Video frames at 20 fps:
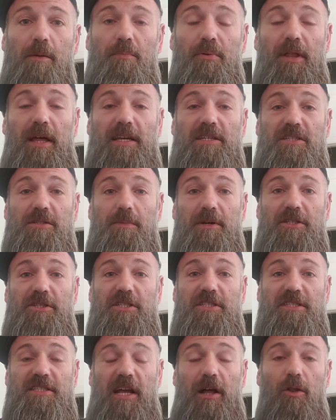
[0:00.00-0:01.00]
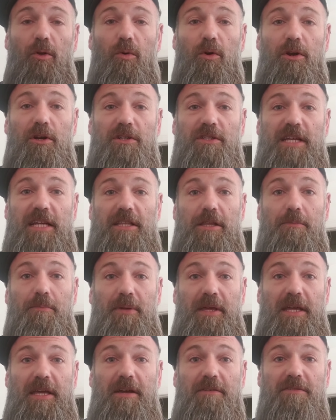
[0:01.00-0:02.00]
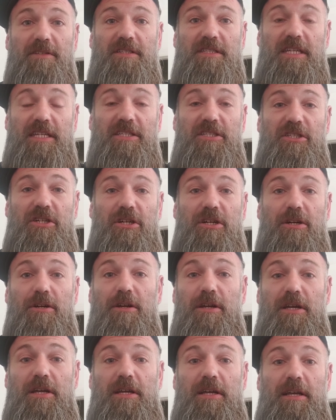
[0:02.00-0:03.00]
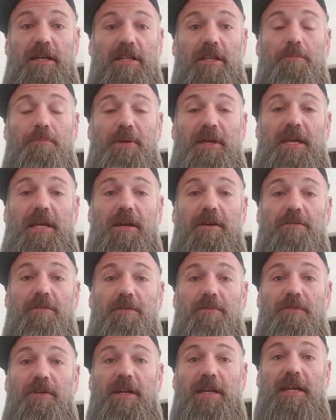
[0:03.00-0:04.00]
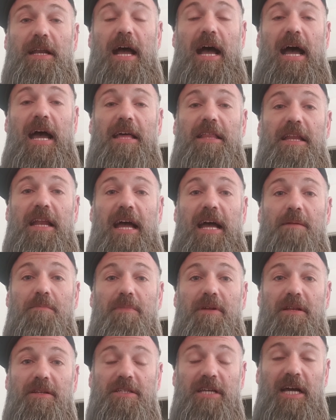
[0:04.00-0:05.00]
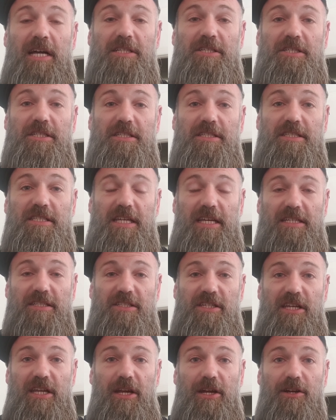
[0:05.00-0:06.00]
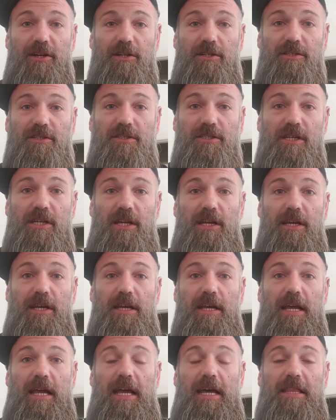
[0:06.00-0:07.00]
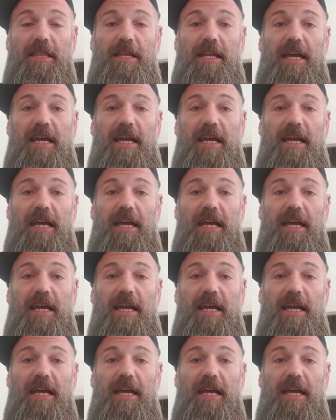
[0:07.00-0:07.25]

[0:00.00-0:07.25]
placed a bunch of sell orders at the peak of a 6-year the peak of a freaking high that hadn't been touched in 6 years. And the